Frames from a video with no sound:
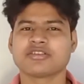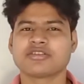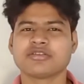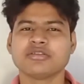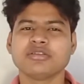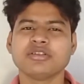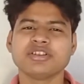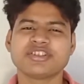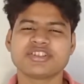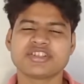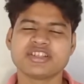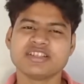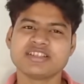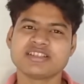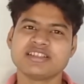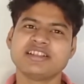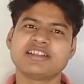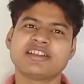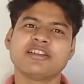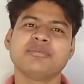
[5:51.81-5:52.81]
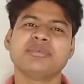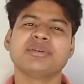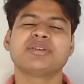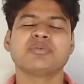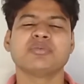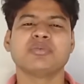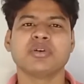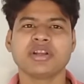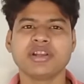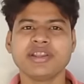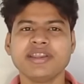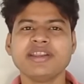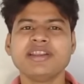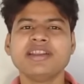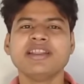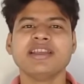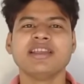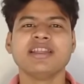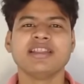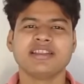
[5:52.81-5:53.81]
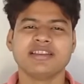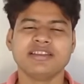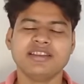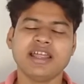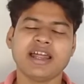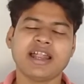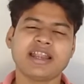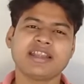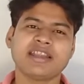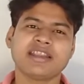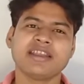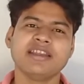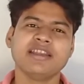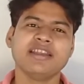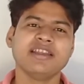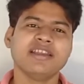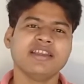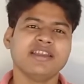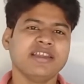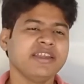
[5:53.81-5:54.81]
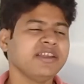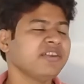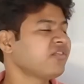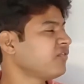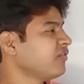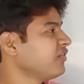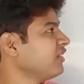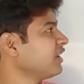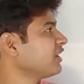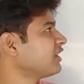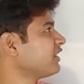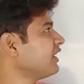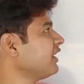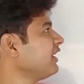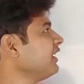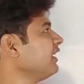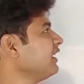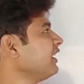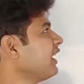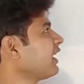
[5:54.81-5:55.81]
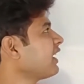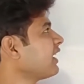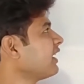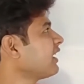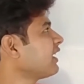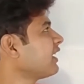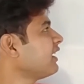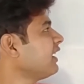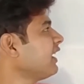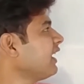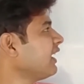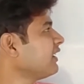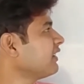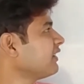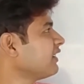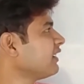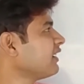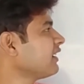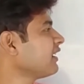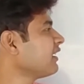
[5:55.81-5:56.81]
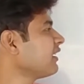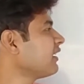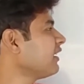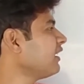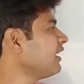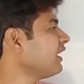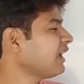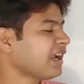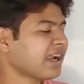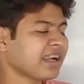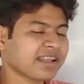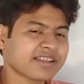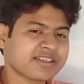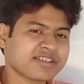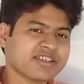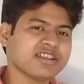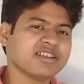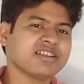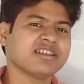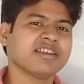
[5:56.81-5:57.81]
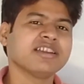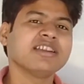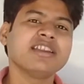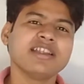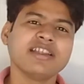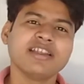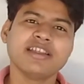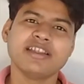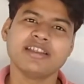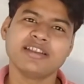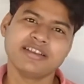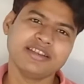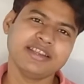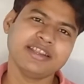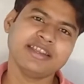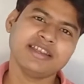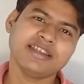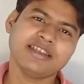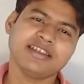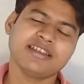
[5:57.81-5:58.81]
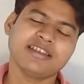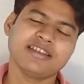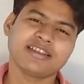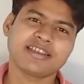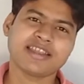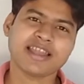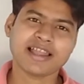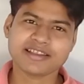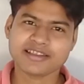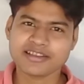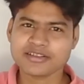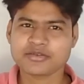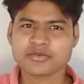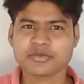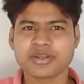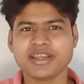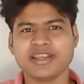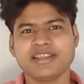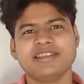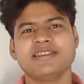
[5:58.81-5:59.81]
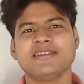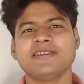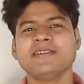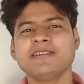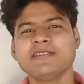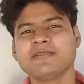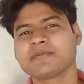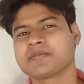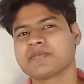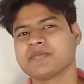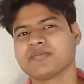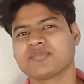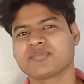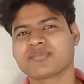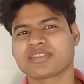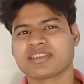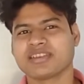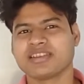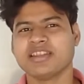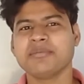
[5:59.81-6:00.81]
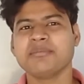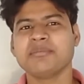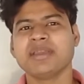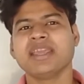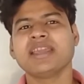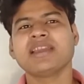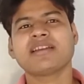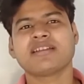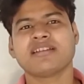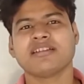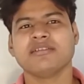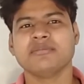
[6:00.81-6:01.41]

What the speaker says: So she is little bit worried that if the three, young uncle, ancient uncle and the children, they gather together, they make